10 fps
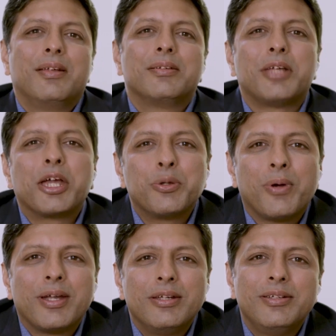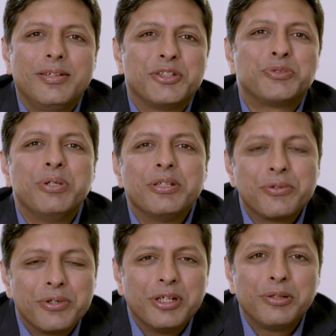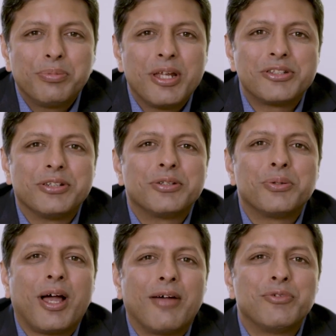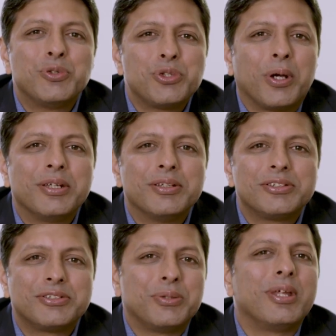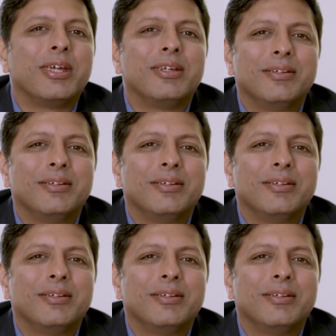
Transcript: Thank you, Andy. It's been a real pleasure to have you join us today.